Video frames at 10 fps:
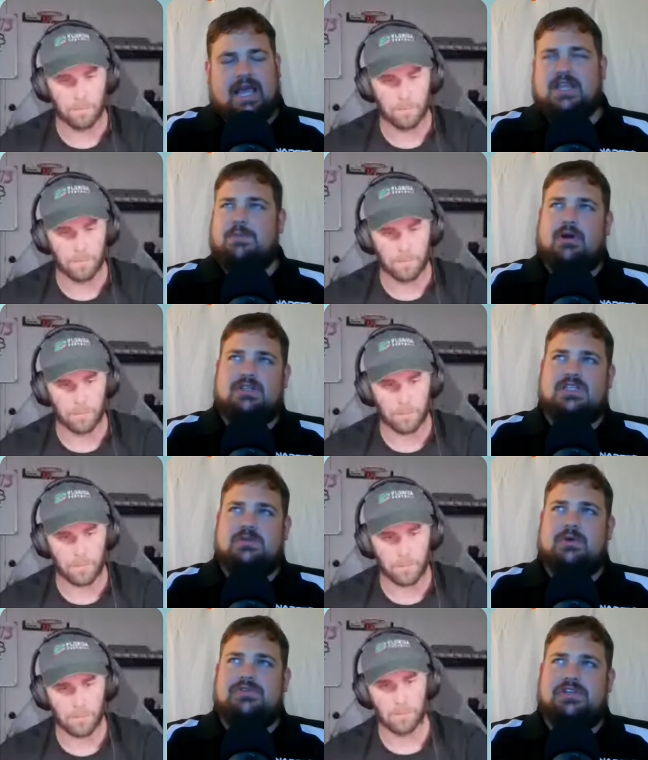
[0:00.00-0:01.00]
Speaker 1: Yeah, the part
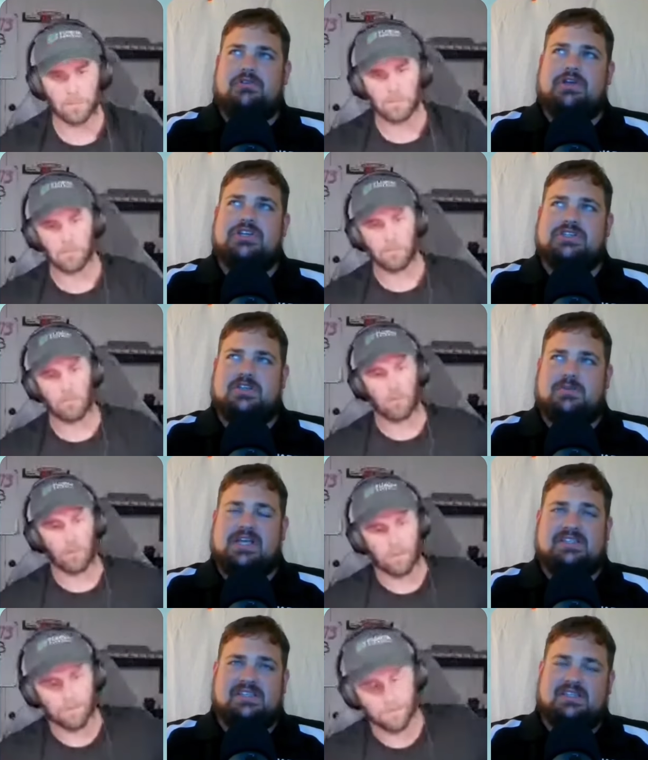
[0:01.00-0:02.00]
that's the most egregious to
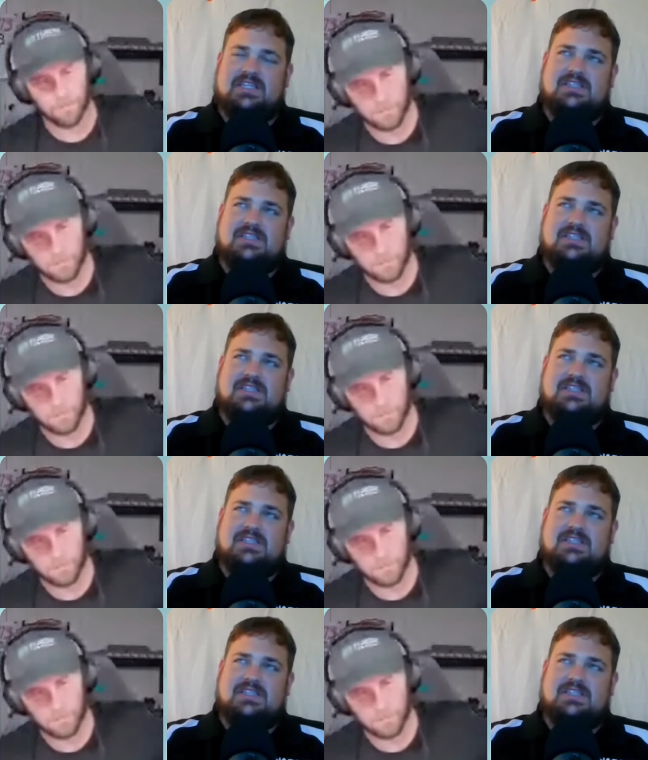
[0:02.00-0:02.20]
me is, is,